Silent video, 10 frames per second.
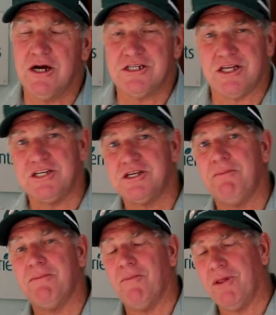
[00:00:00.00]
So there's
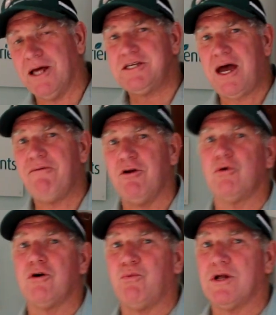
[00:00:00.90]
some, let's have a
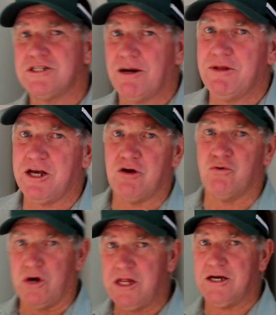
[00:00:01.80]
look at what some of the
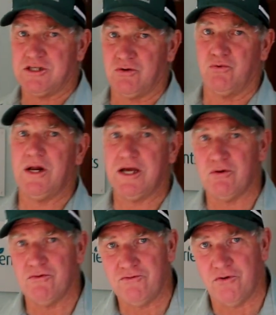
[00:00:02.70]
ingredients are really
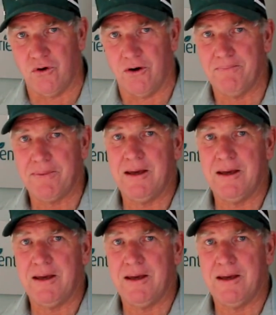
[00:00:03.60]
good for,